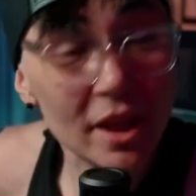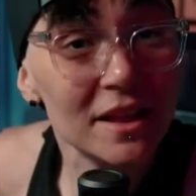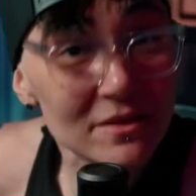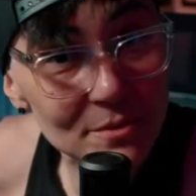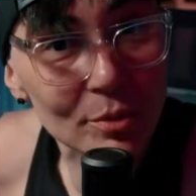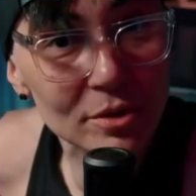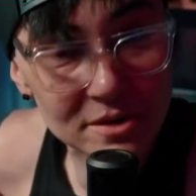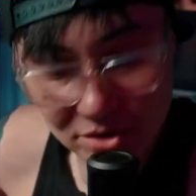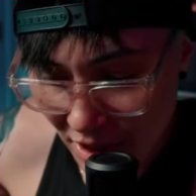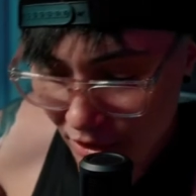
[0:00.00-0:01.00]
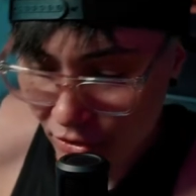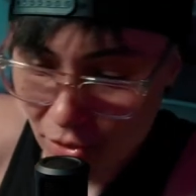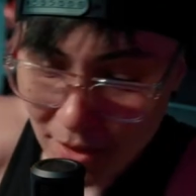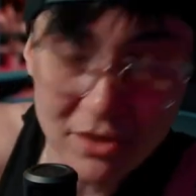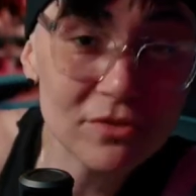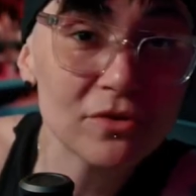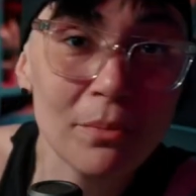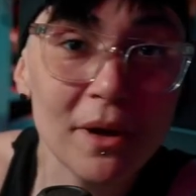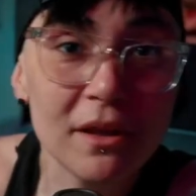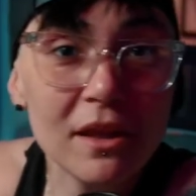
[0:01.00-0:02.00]
like to support this channel, you may do
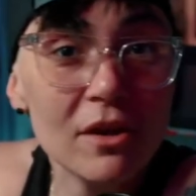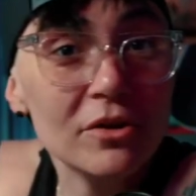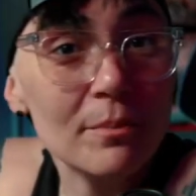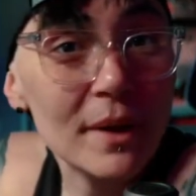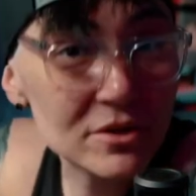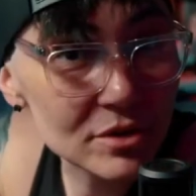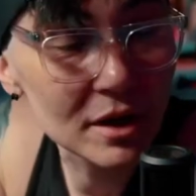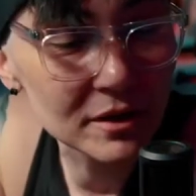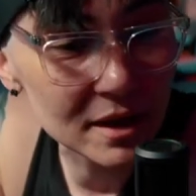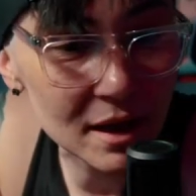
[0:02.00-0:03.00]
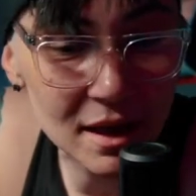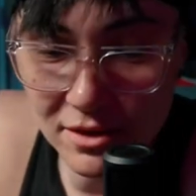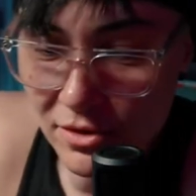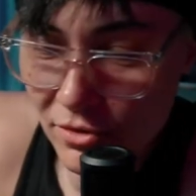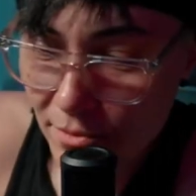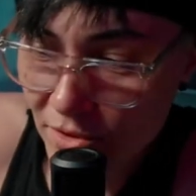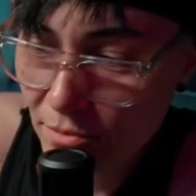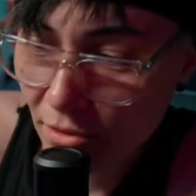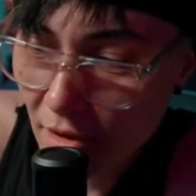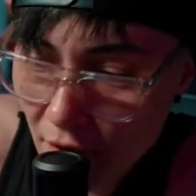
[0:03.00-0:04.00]
so by clicking on the Patreon link in the description
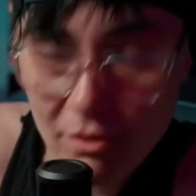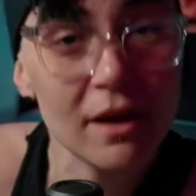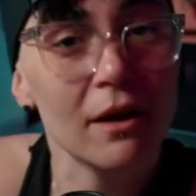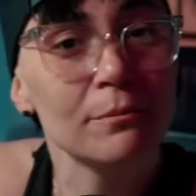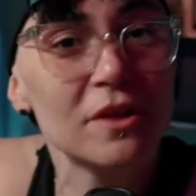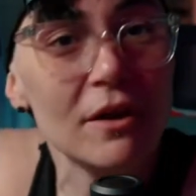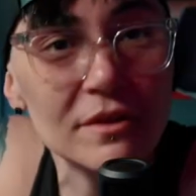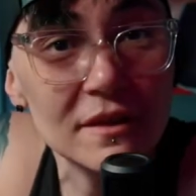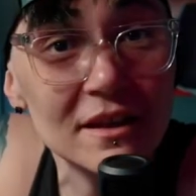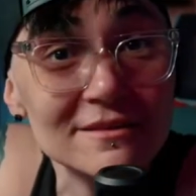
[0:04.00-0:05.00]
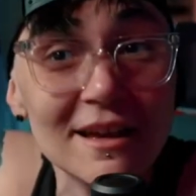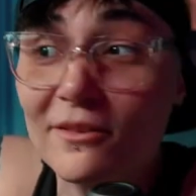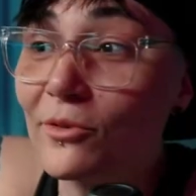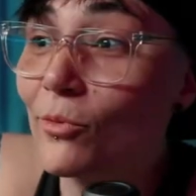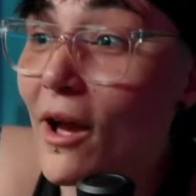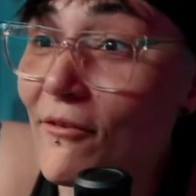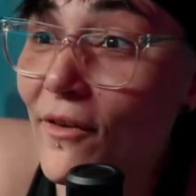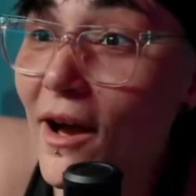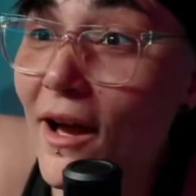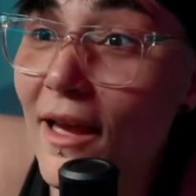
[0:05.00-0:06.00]
below. It helps cover things like the
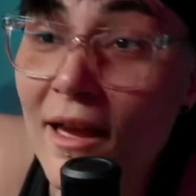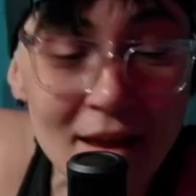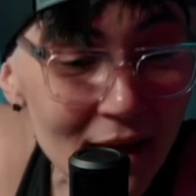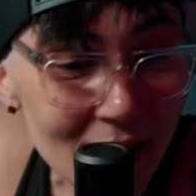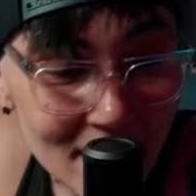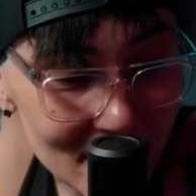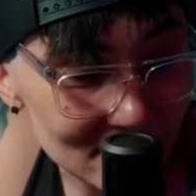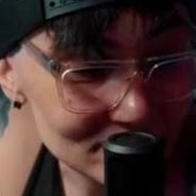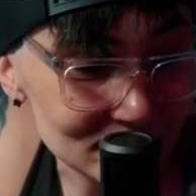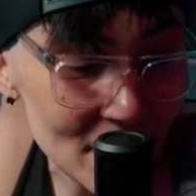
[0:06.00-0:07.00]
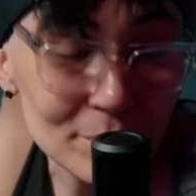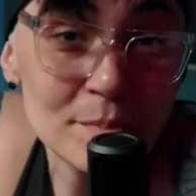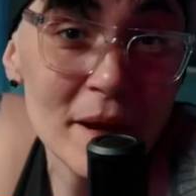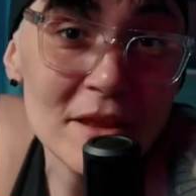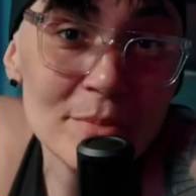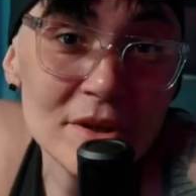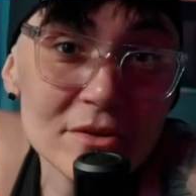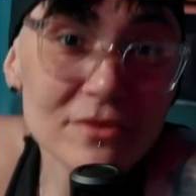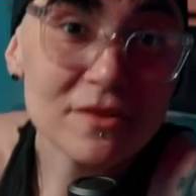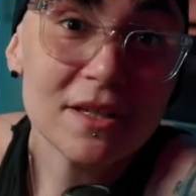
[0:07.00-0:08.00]
Wi-Fi and helps pay the
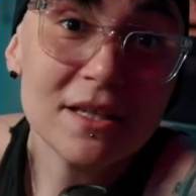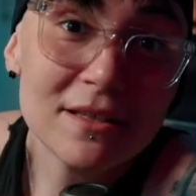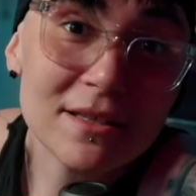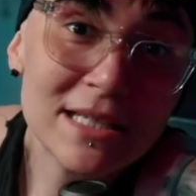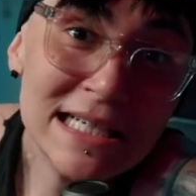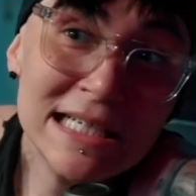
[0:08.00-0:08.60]
bills, since